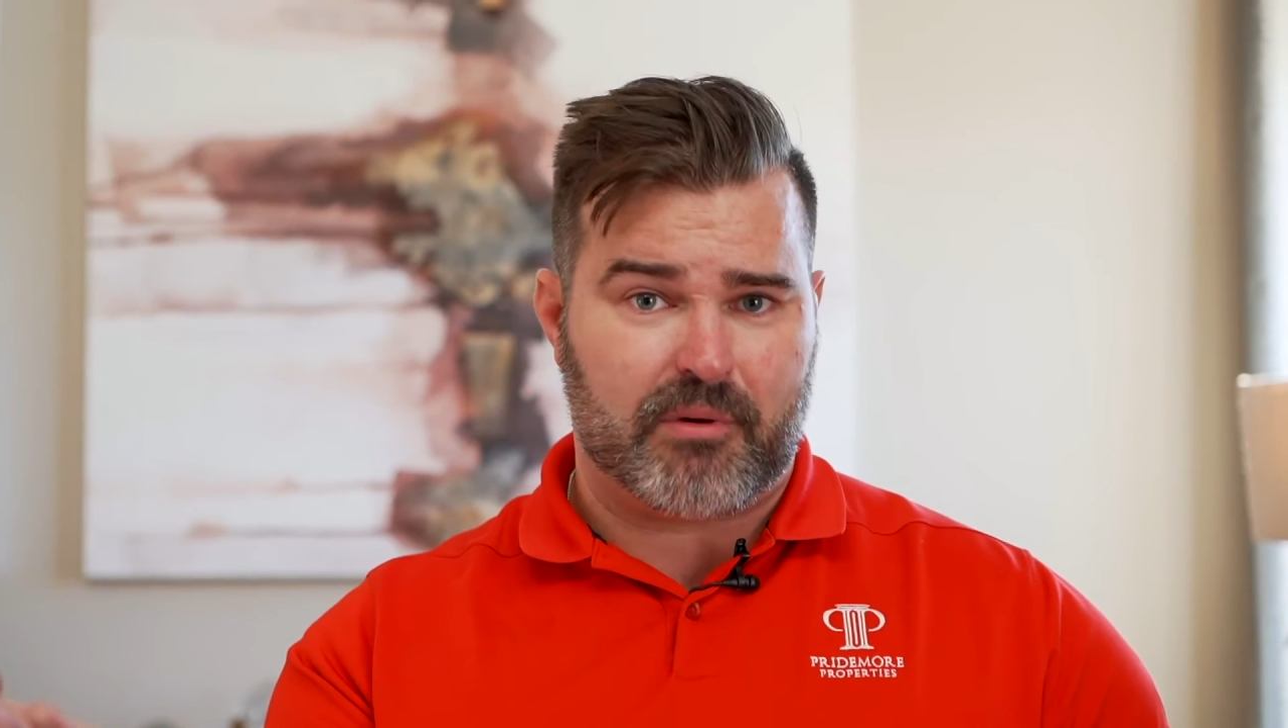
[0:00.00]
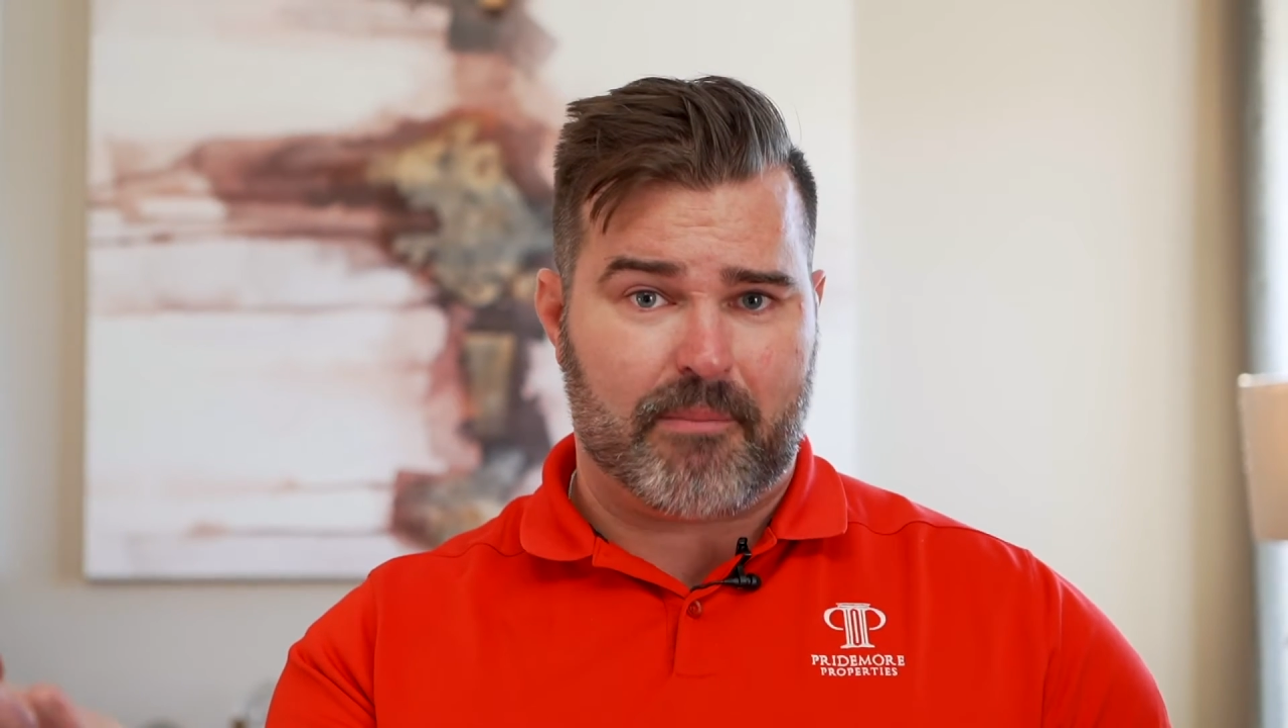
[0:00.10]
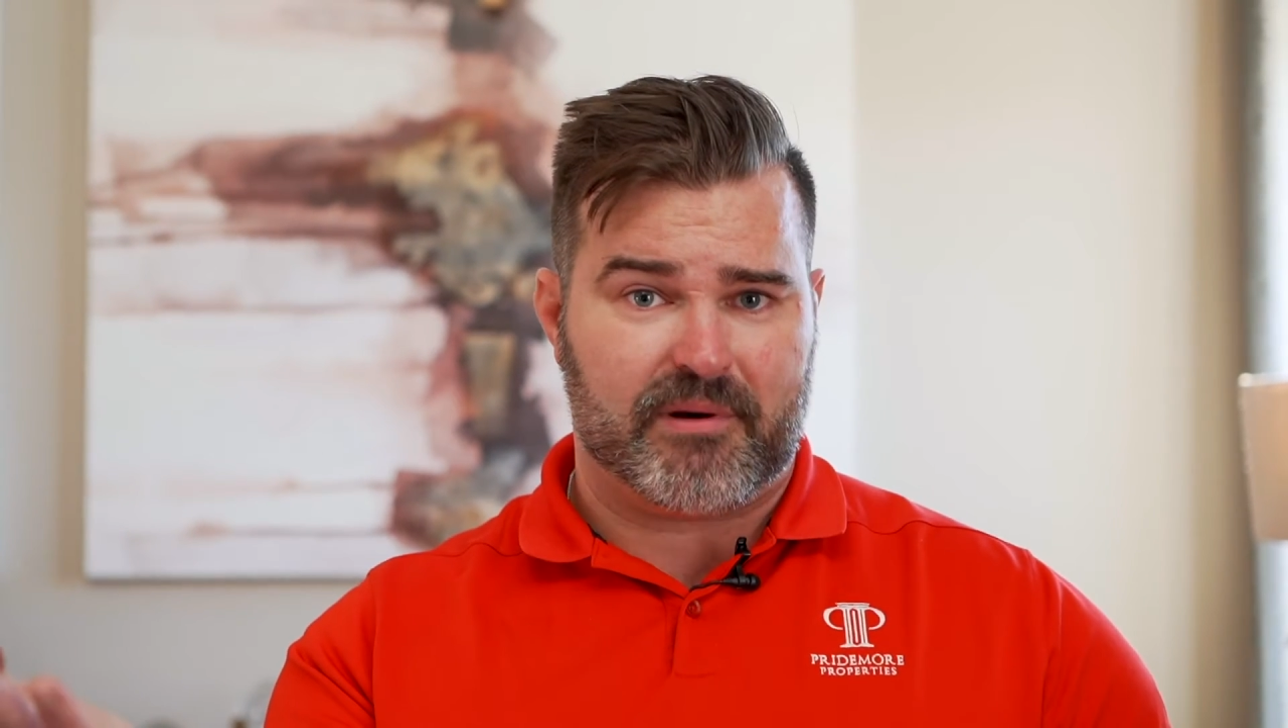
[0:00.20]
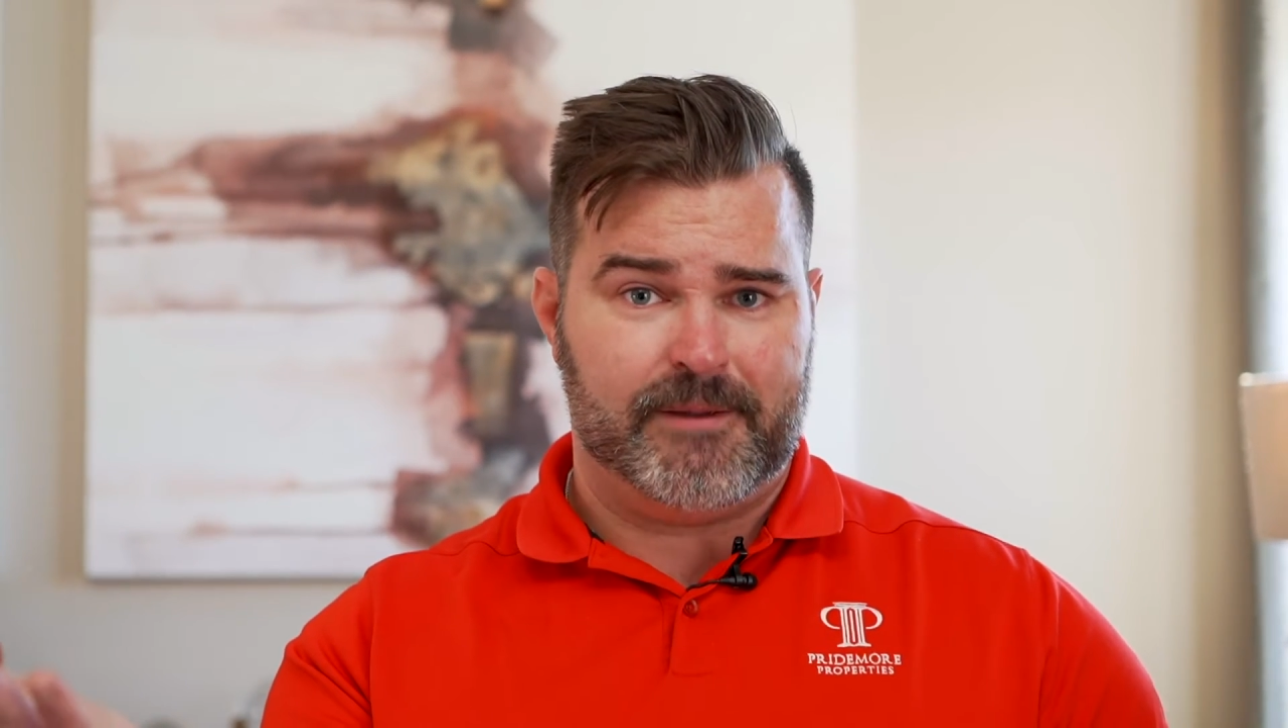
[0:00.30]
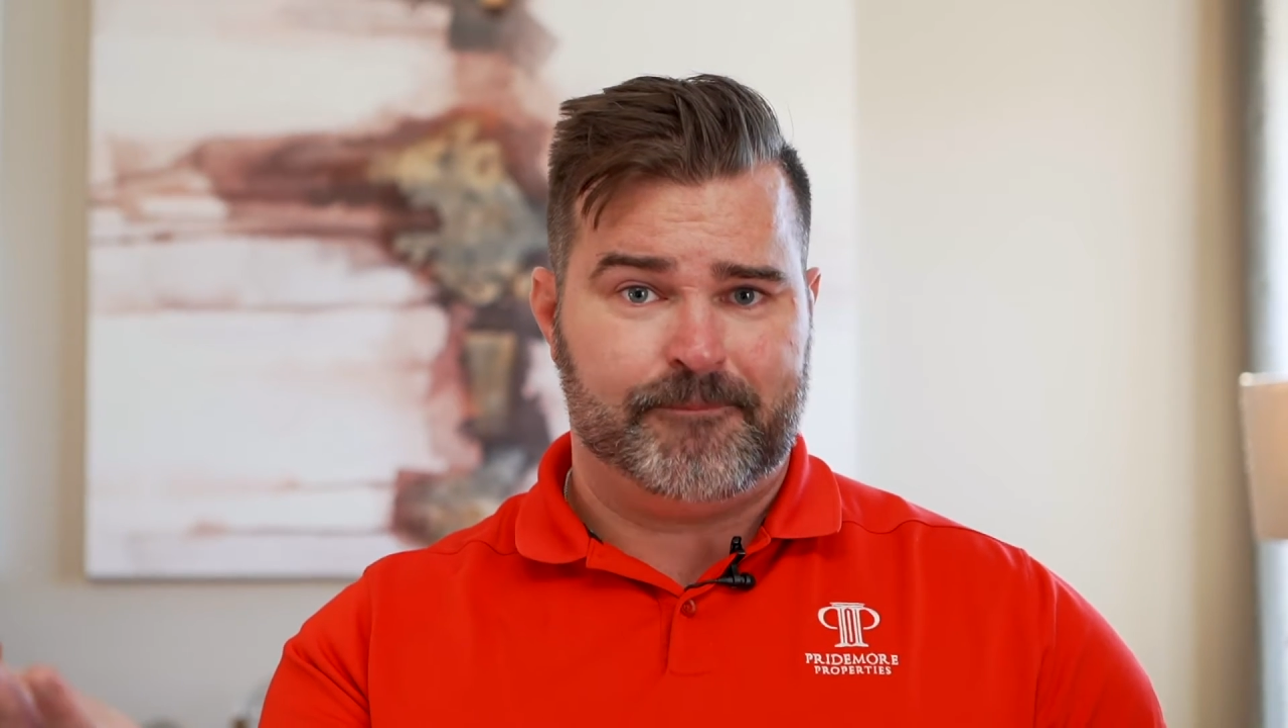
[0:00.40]

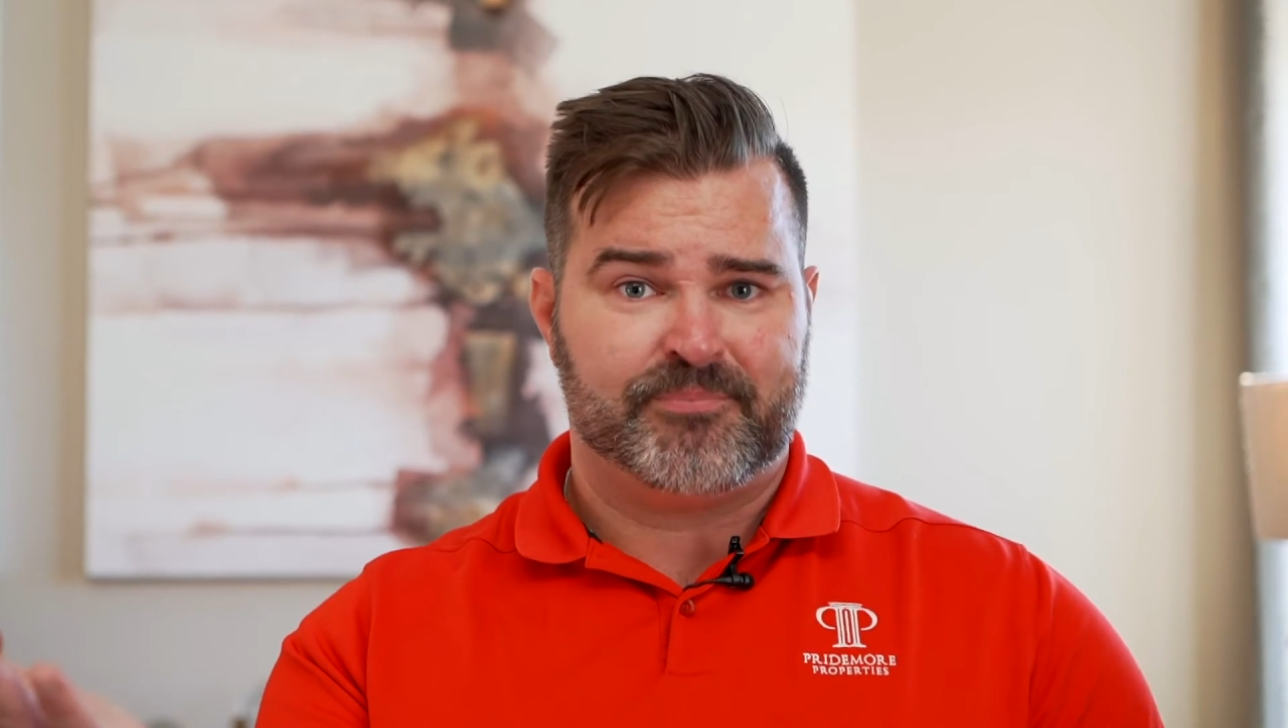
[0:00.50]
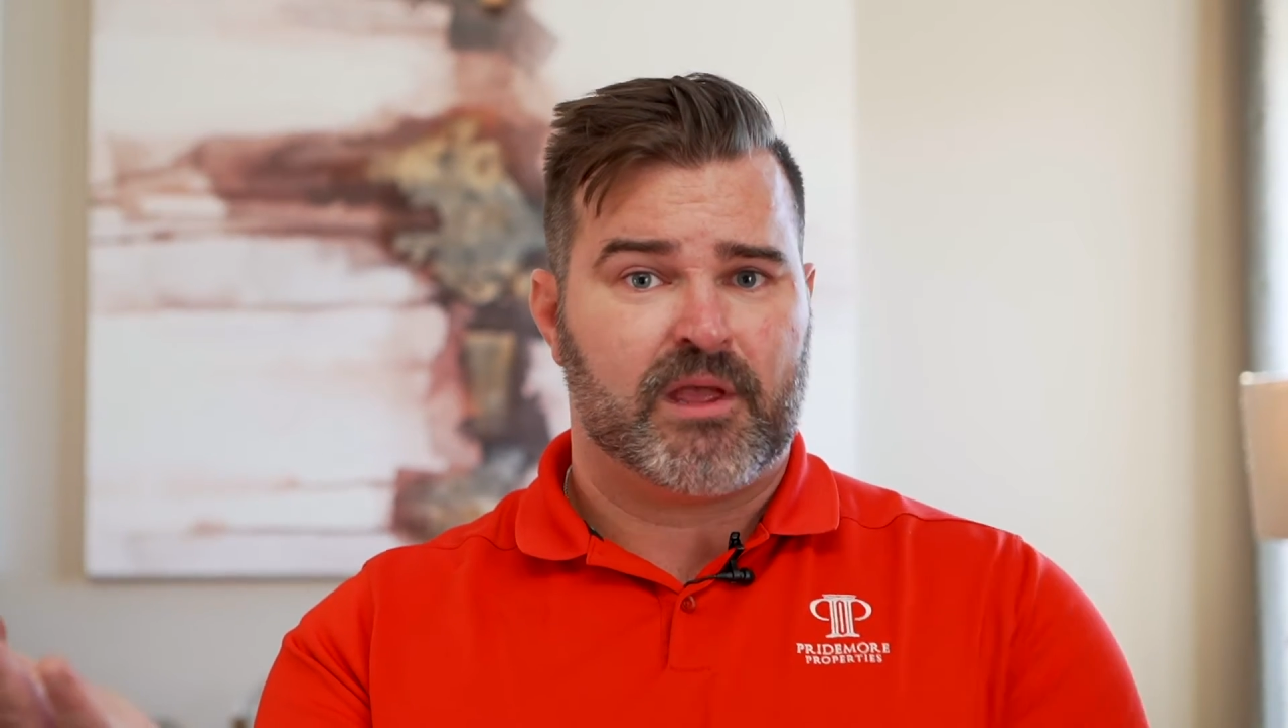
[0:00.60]
property